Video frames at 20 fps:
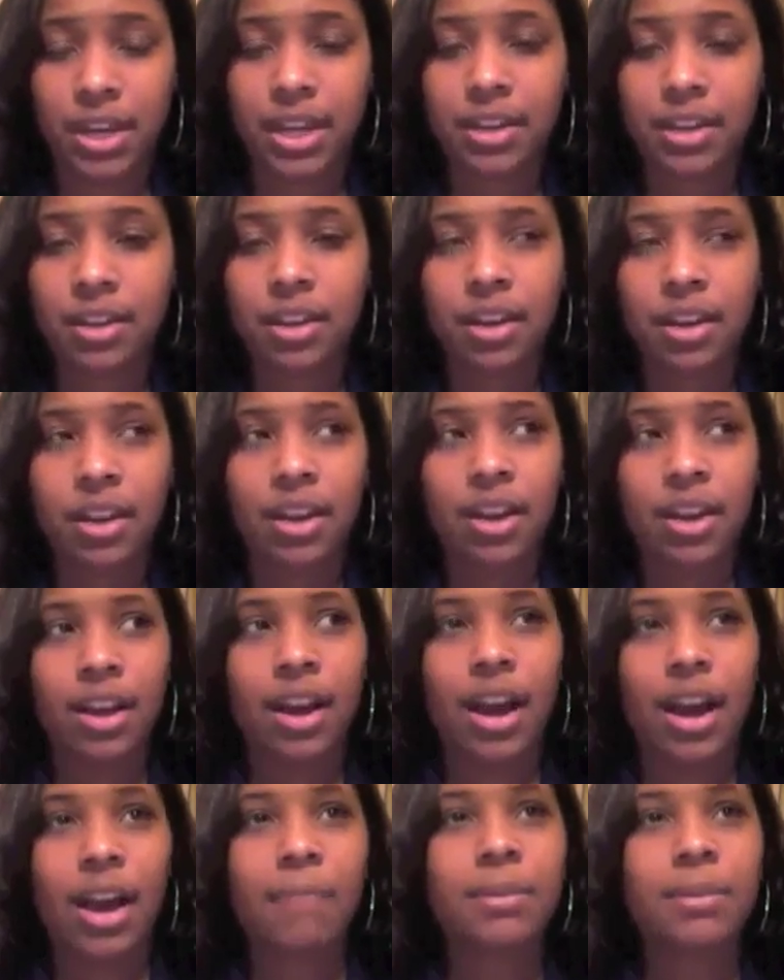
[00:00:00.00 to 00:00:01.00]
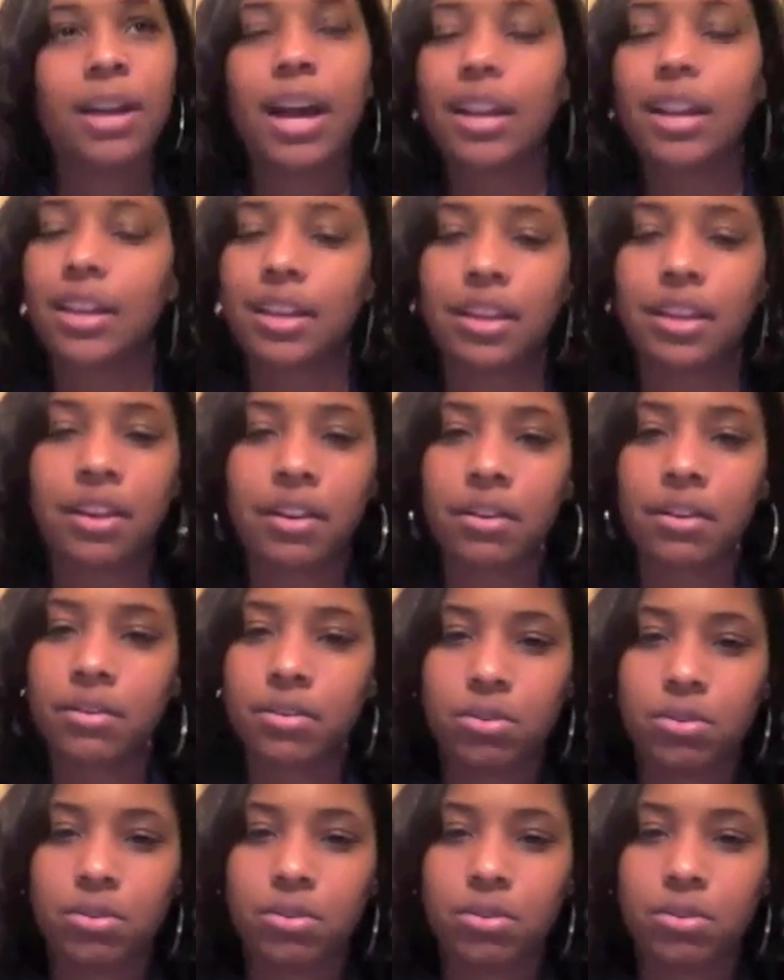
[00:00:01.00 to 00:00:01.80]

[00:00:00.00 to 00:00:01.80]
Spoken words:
And I'm not here